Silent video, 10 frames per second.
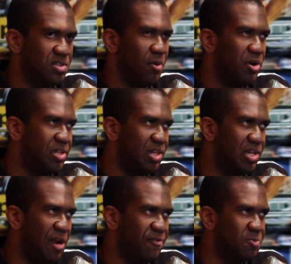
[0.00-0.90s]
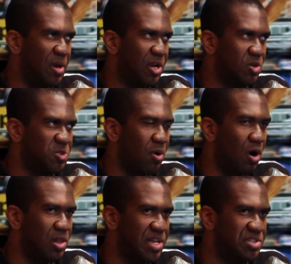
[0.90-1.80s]
Some Herculean efforts by Chris
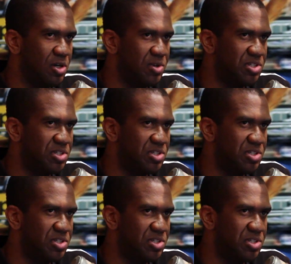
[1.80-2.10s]
Paul in that series,